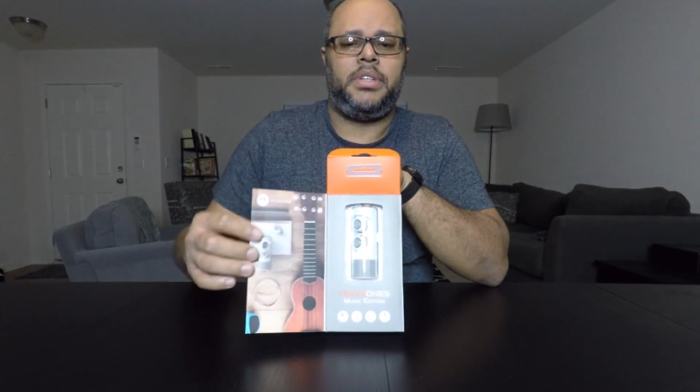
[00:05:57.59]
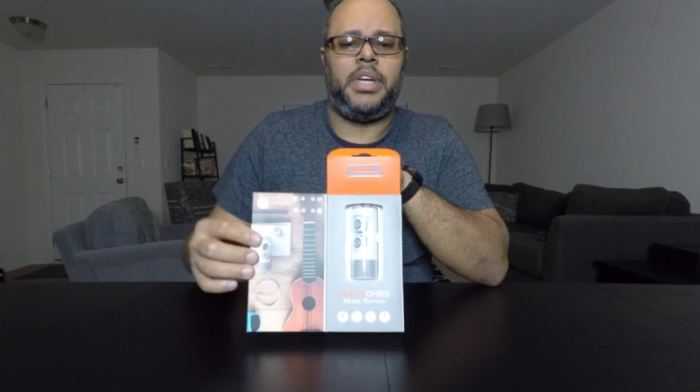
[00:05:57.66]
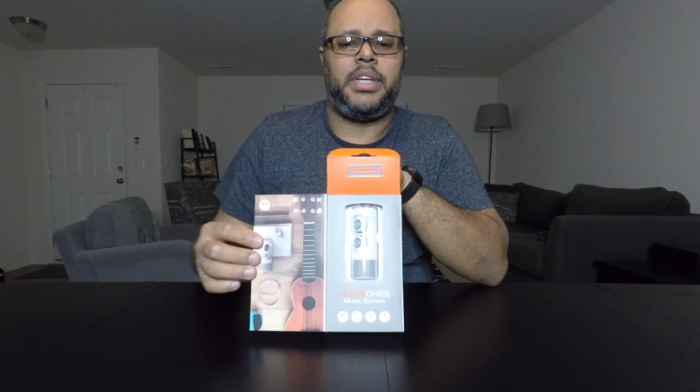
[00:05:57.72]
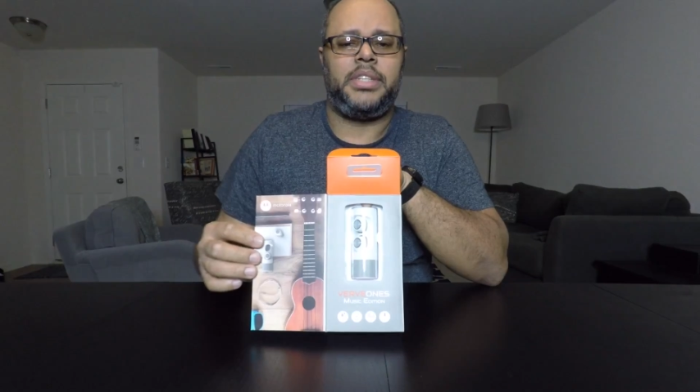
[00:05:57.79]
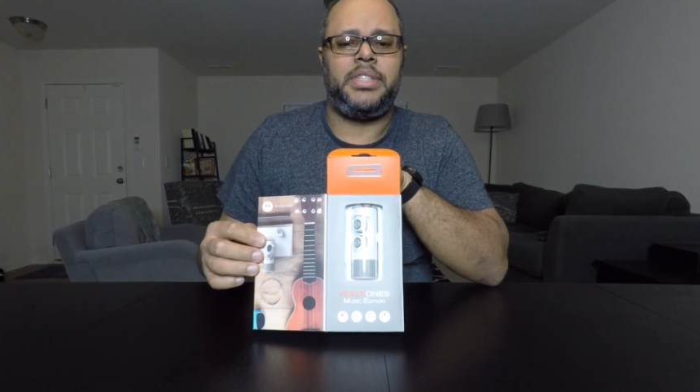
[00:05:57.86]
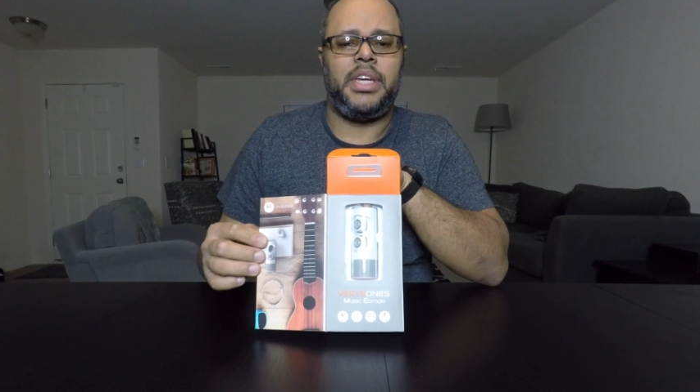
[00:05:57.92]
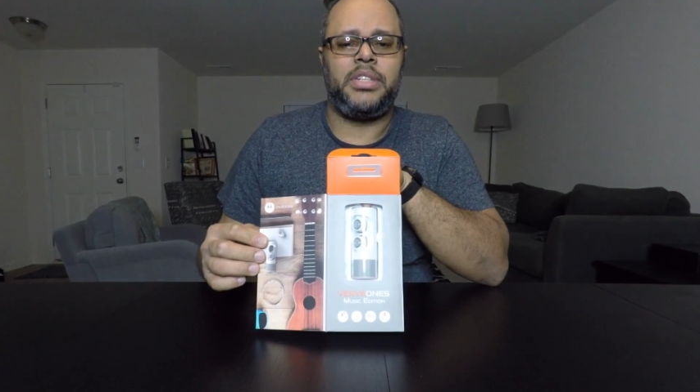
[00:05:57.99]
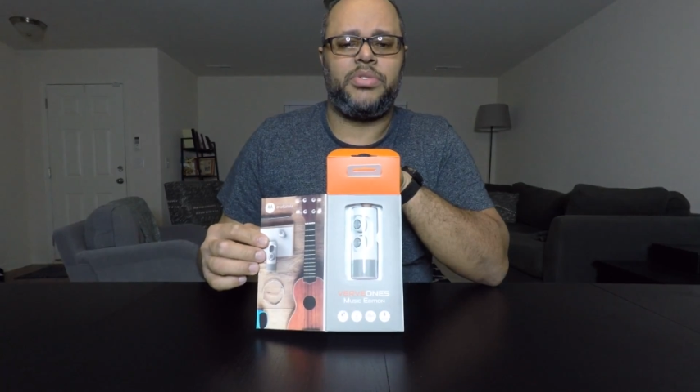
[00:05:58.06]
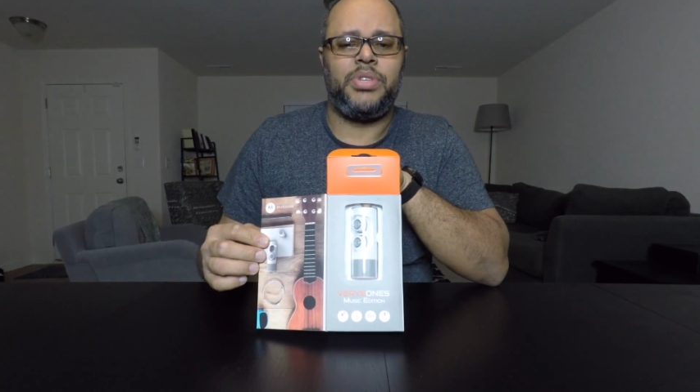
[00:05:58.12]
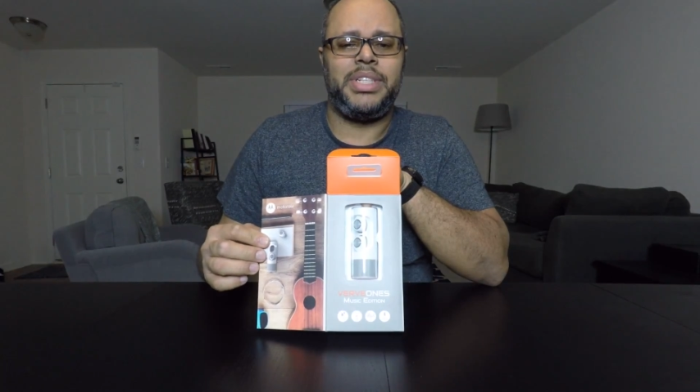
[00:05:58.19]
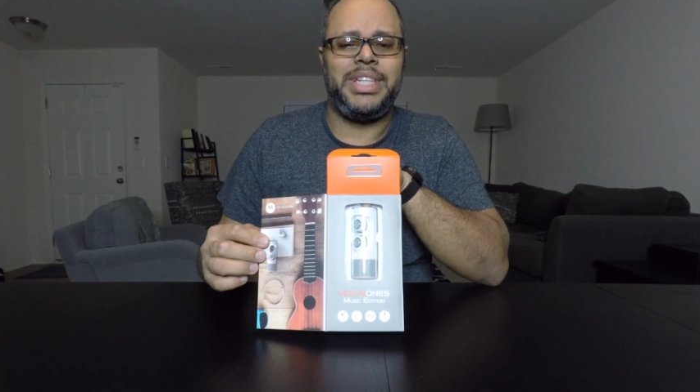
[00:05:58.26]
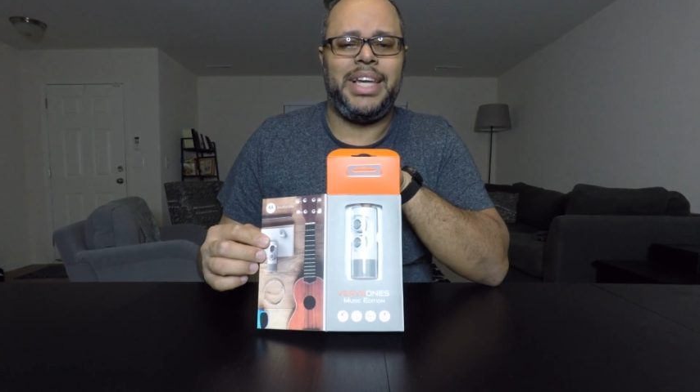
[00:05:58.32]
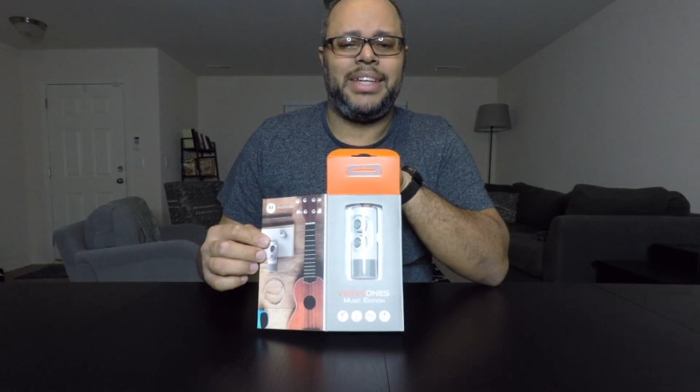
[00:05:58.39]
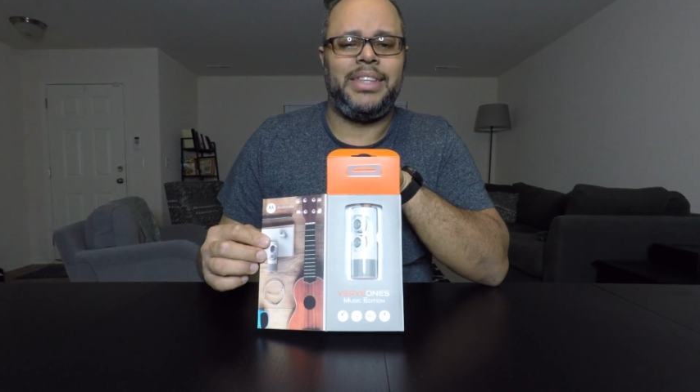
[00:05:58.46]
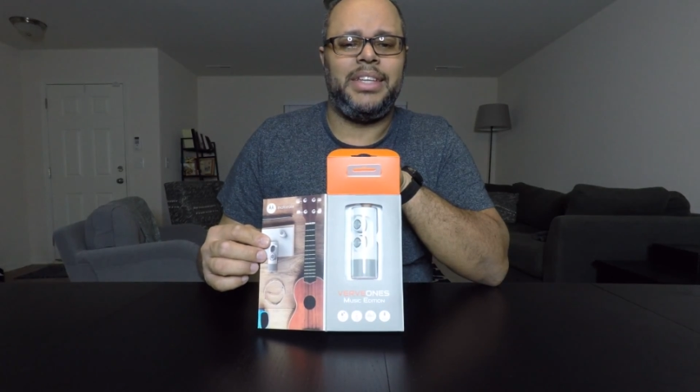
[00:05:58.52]
accessories
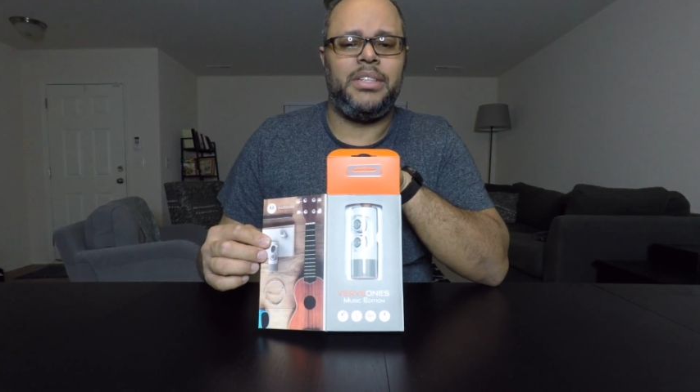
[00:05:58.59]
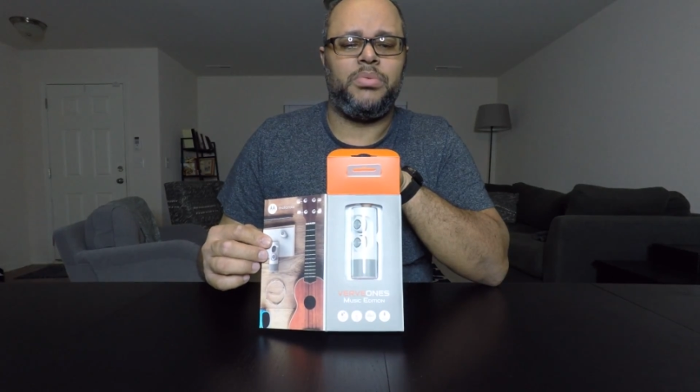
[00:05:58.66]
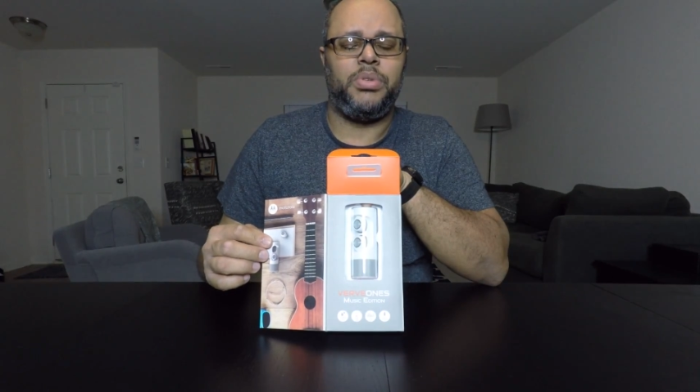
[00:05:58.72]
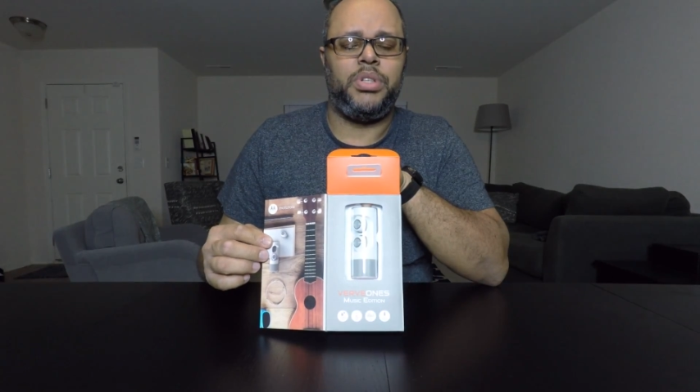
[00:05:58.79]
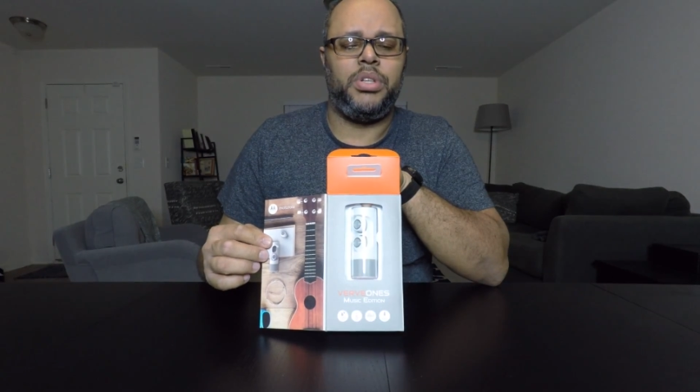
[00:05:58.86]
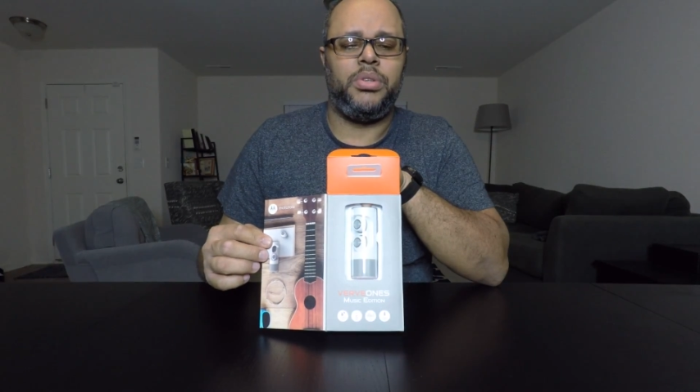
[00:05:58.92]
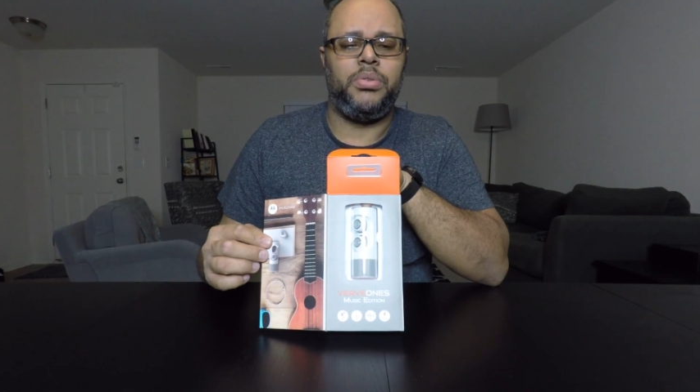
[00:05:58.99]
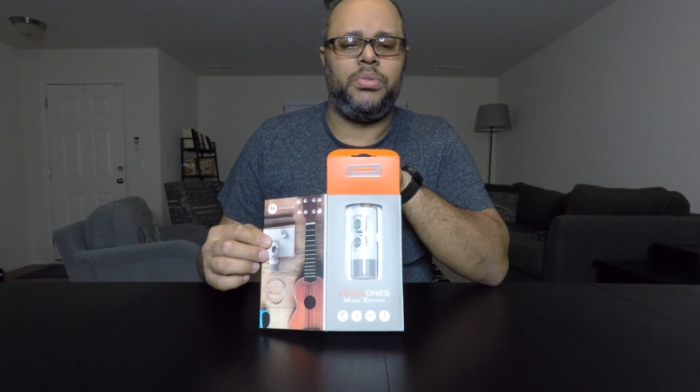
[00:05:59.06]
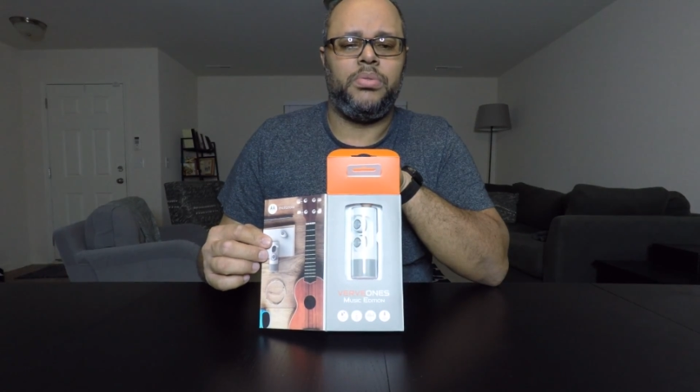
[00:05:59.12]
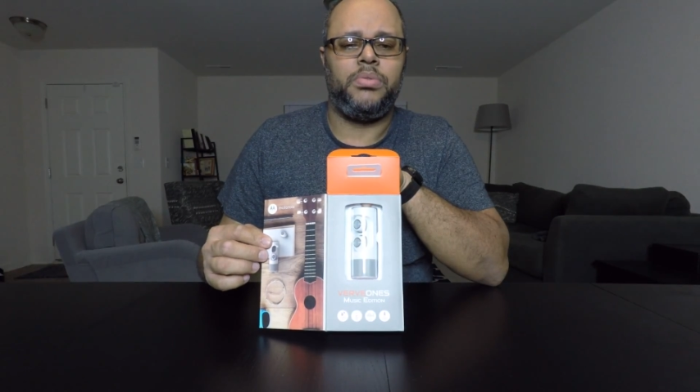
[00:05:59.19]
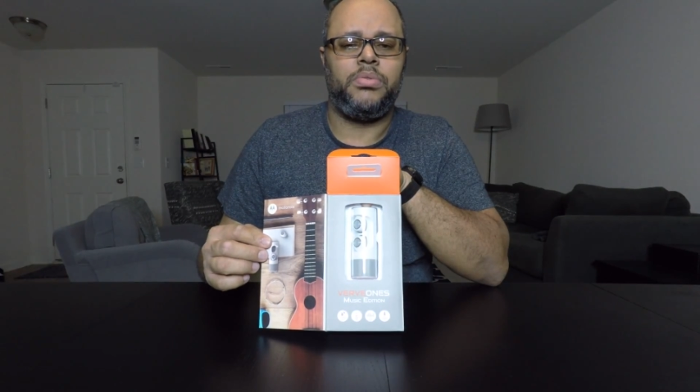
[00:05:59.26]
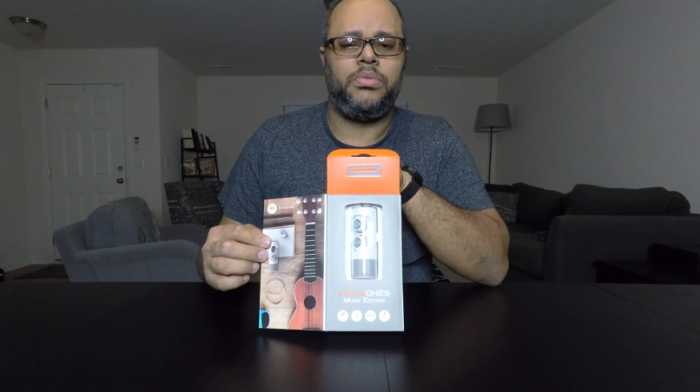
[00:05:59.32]
like these would do,